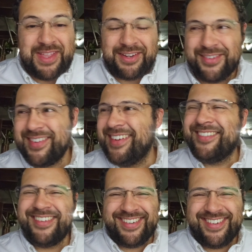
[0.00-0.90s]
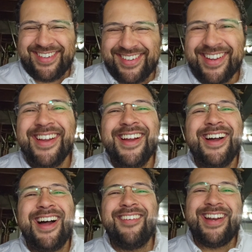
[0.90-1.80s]
Don't do it.
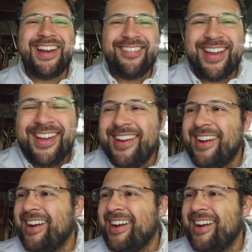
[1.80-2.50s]
But anyway,